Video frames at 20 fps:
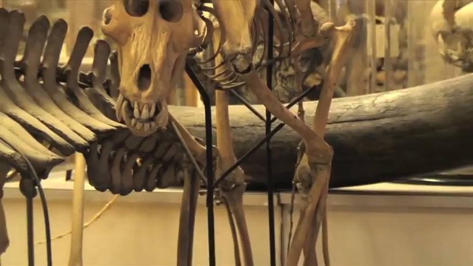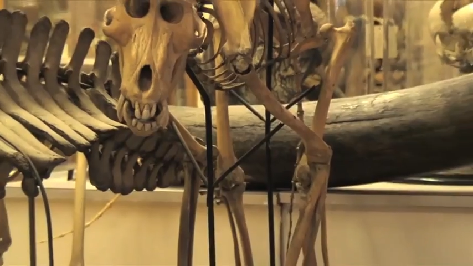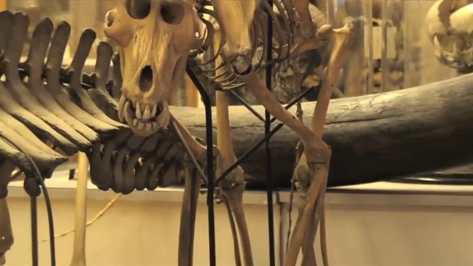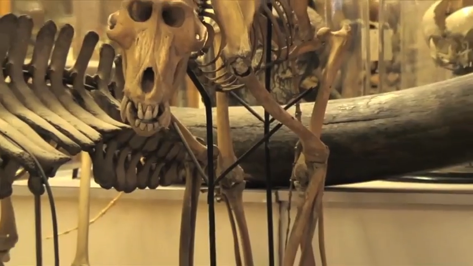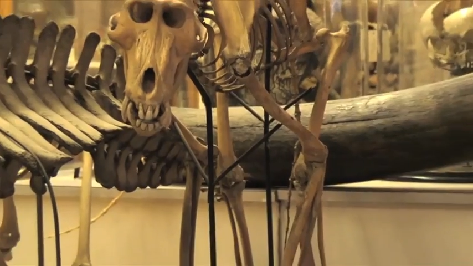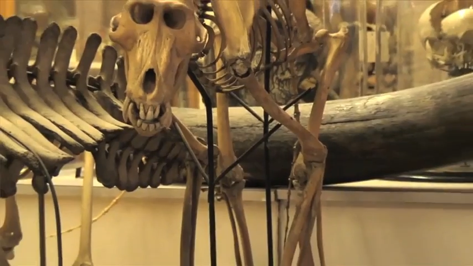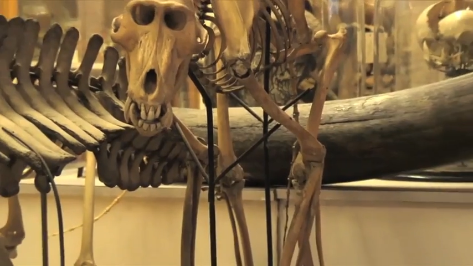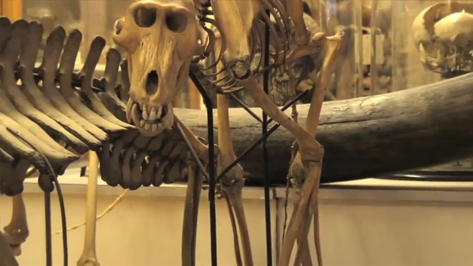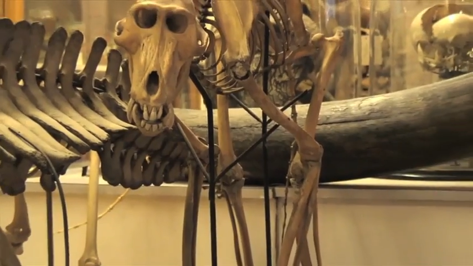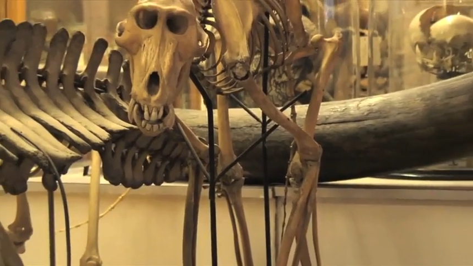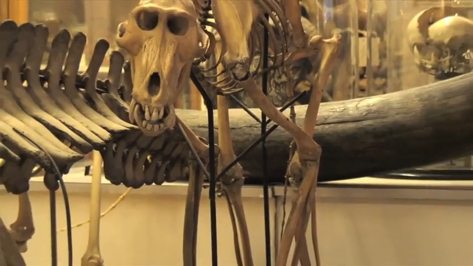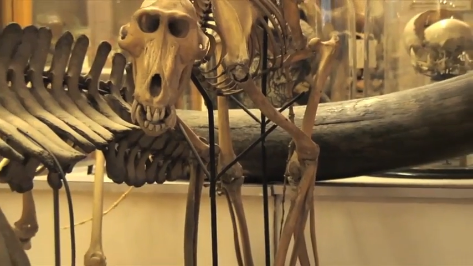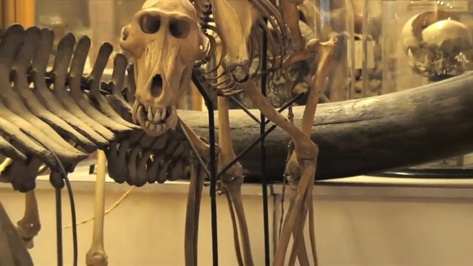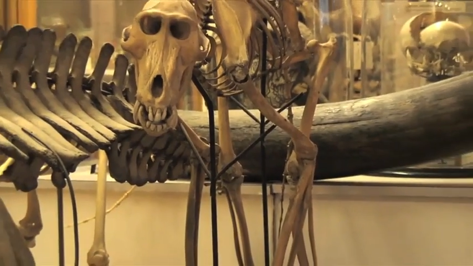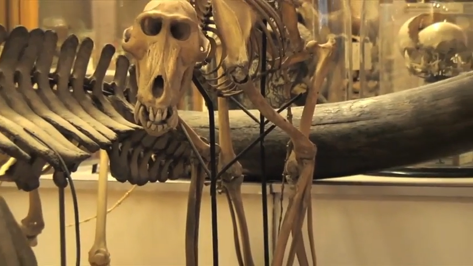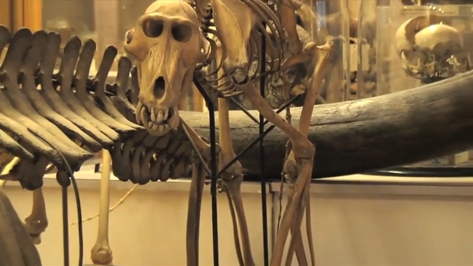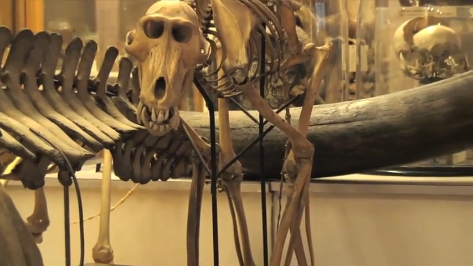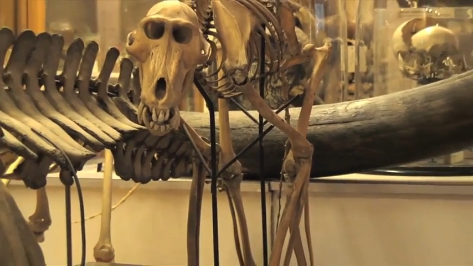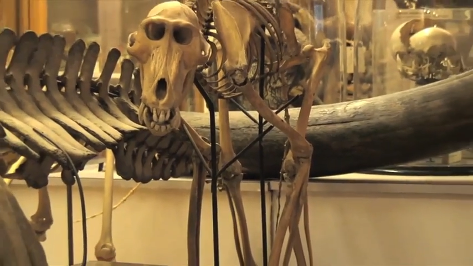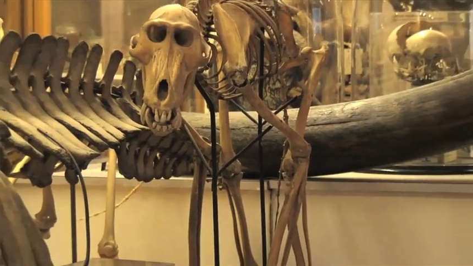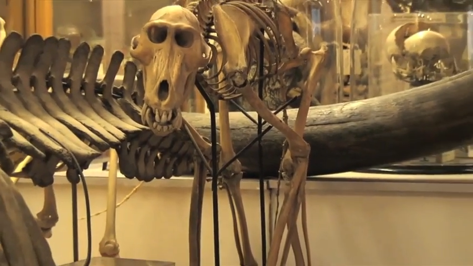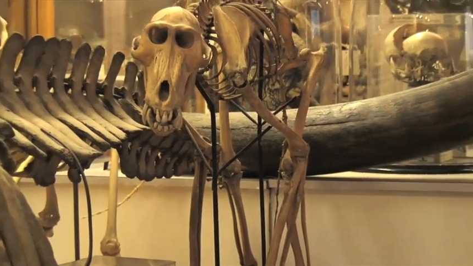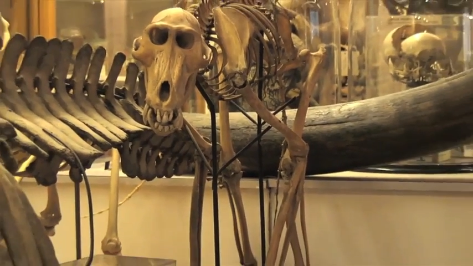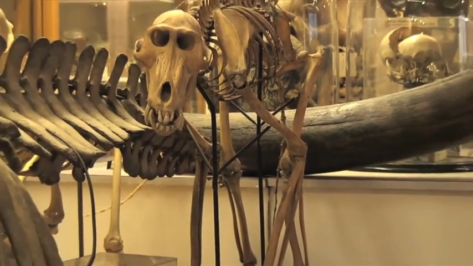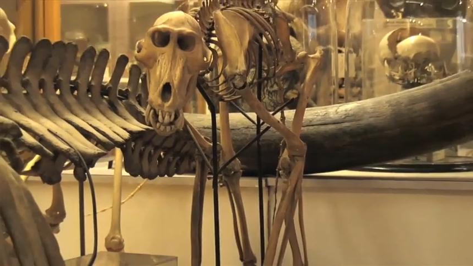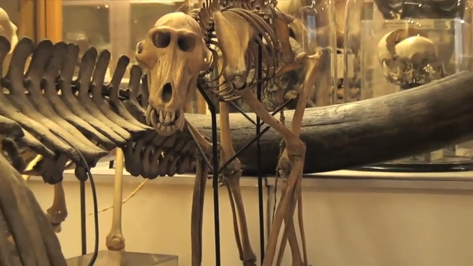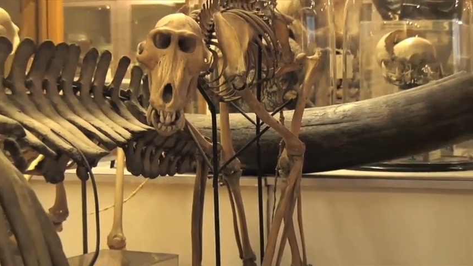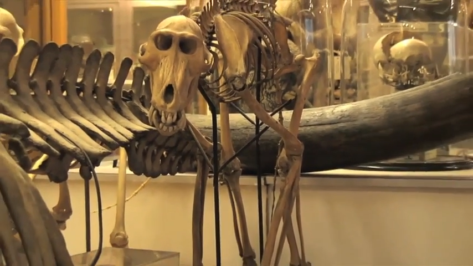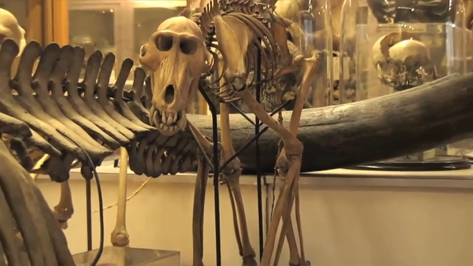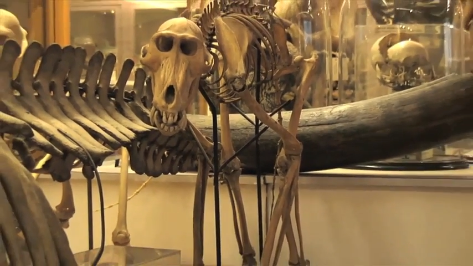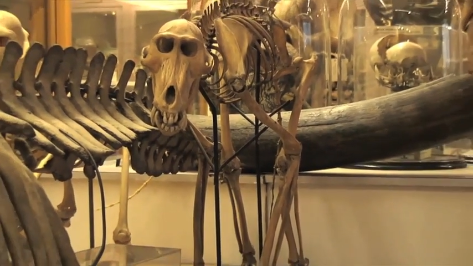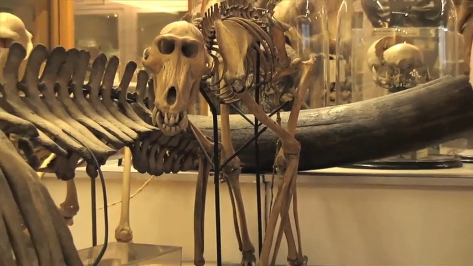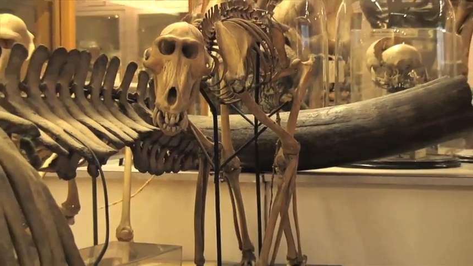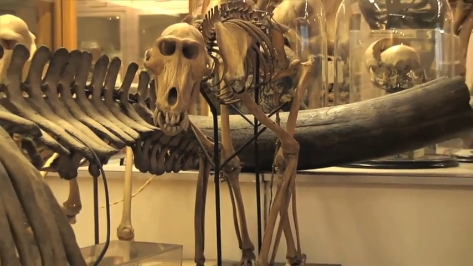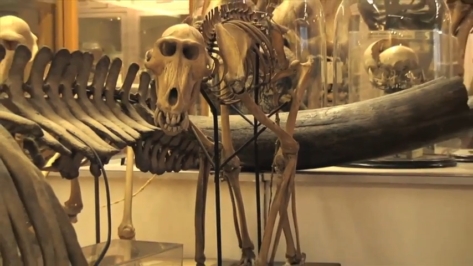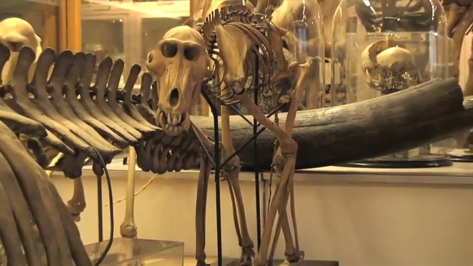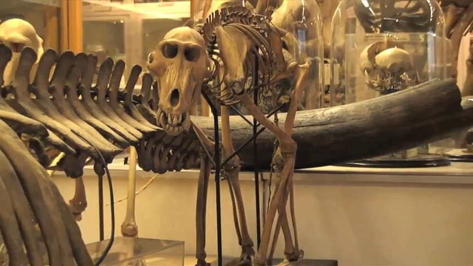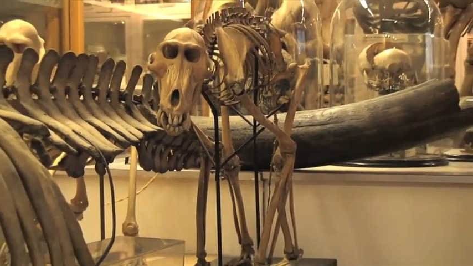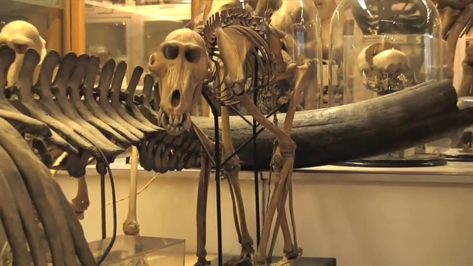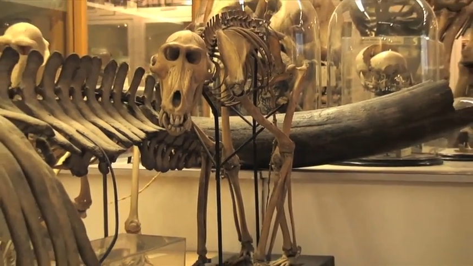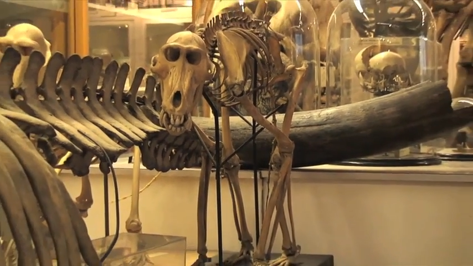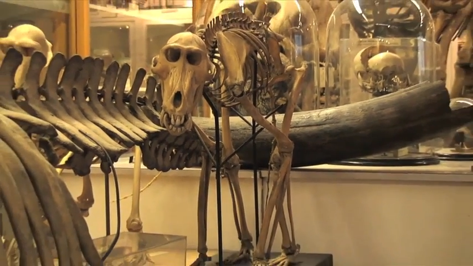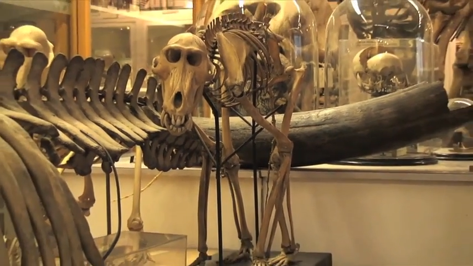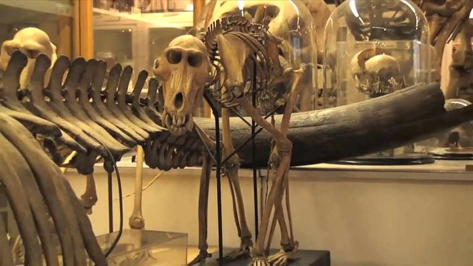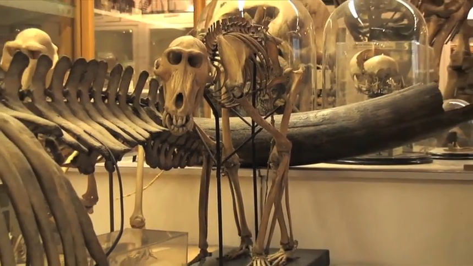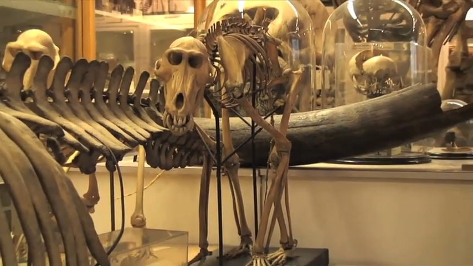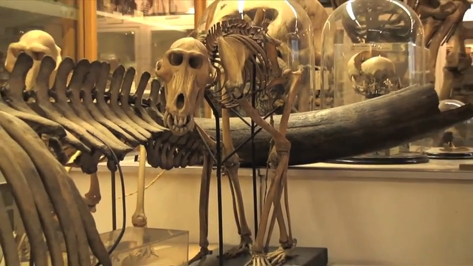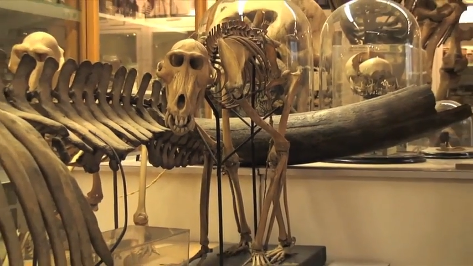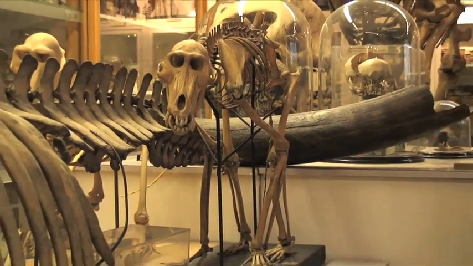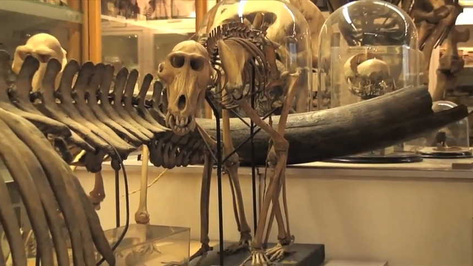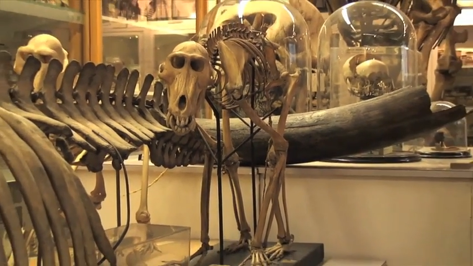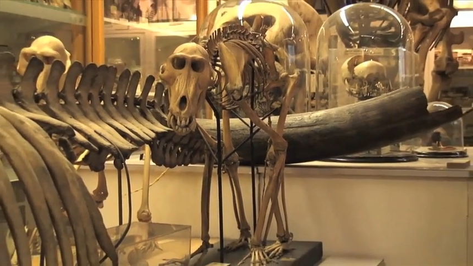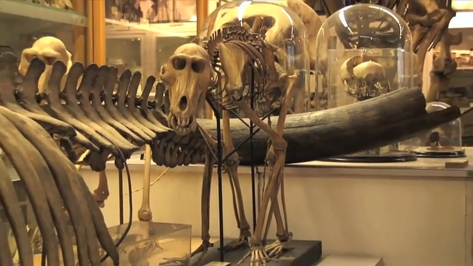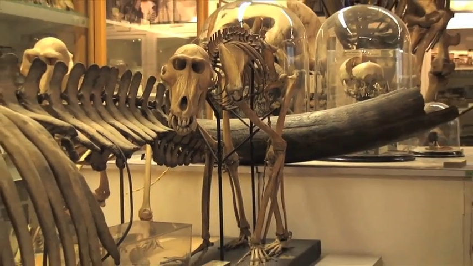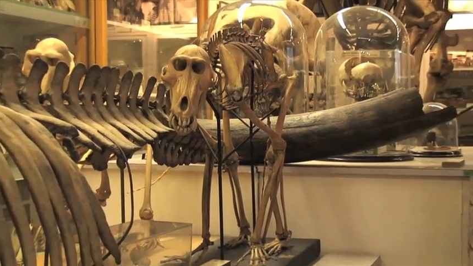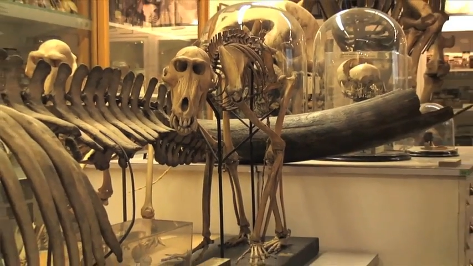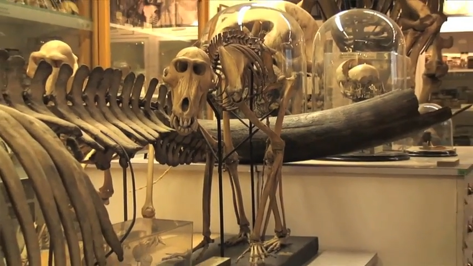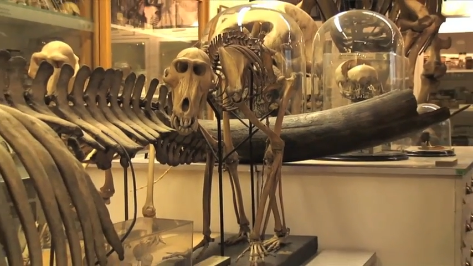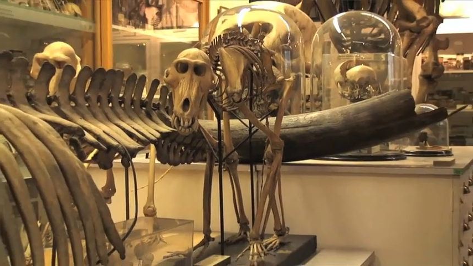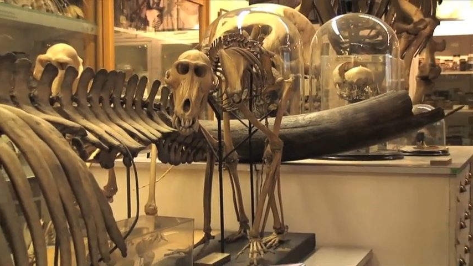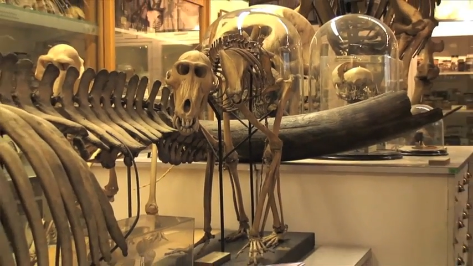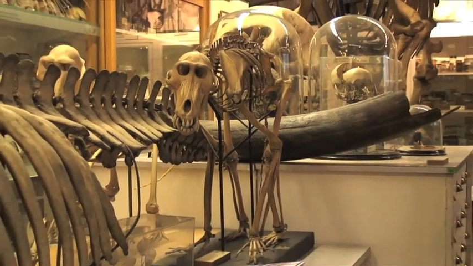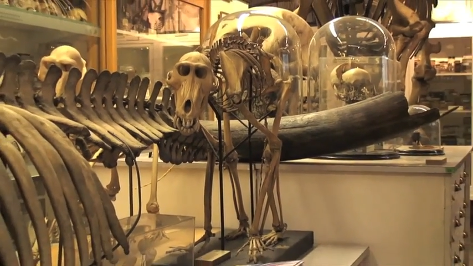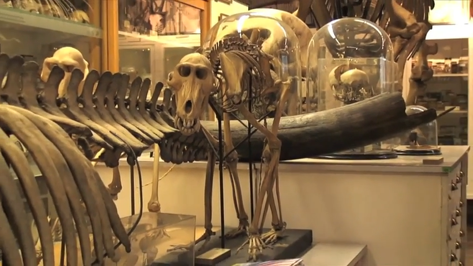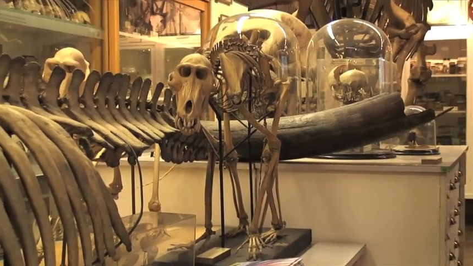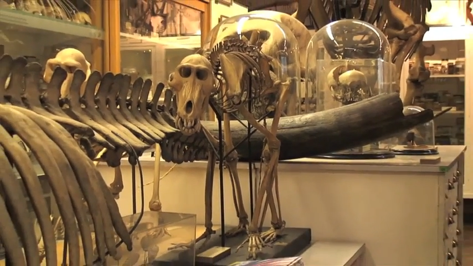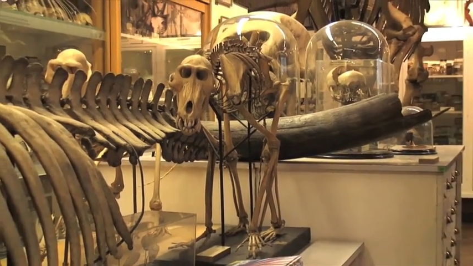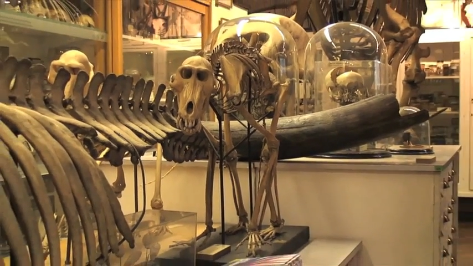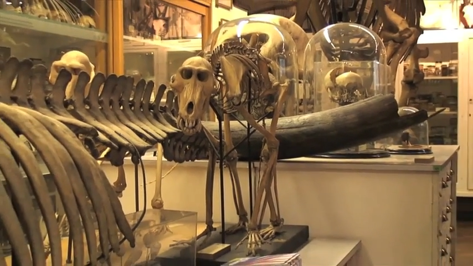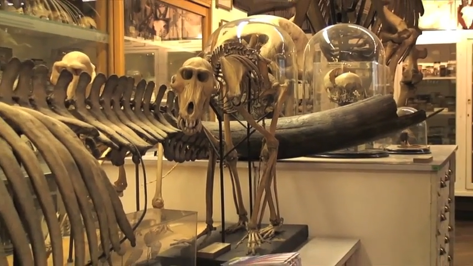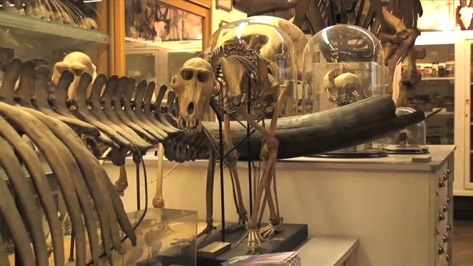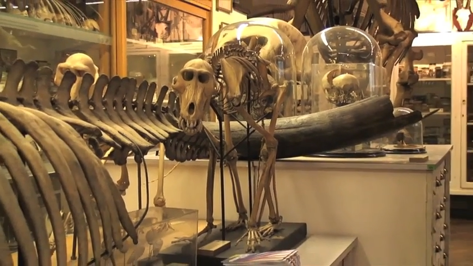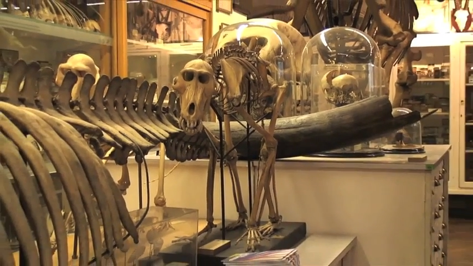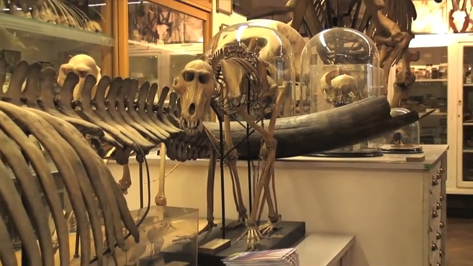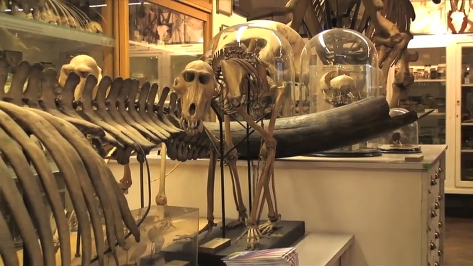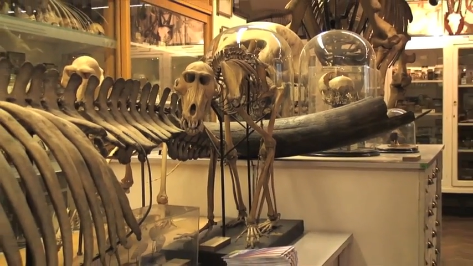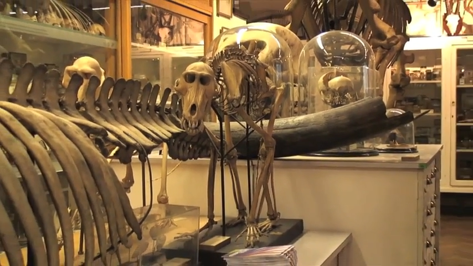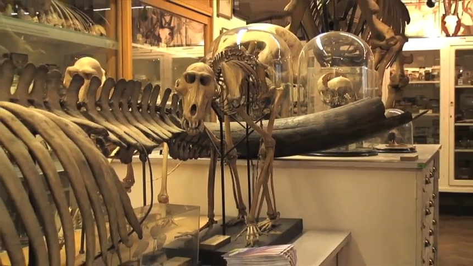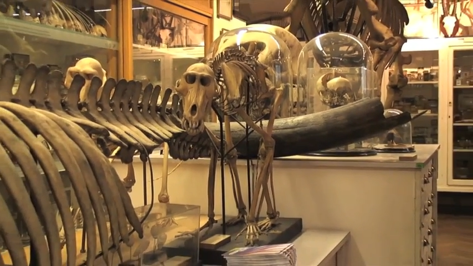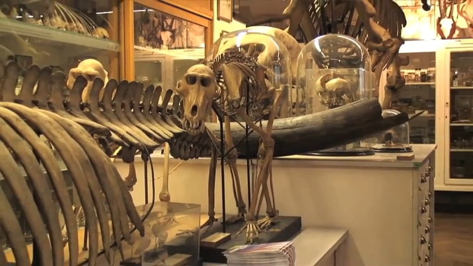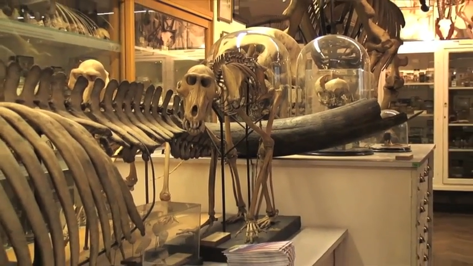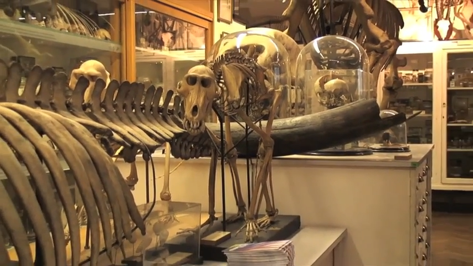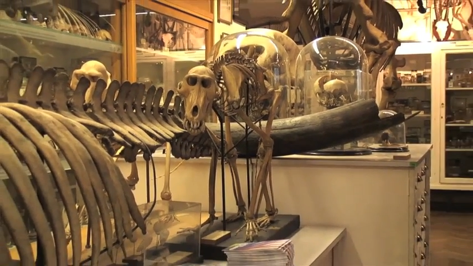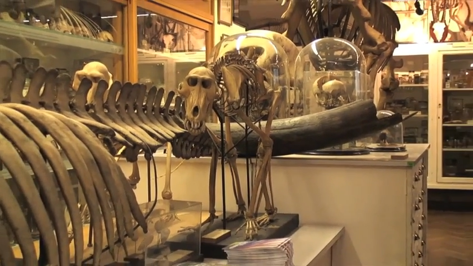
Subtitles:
Nobody's mouth can be seen.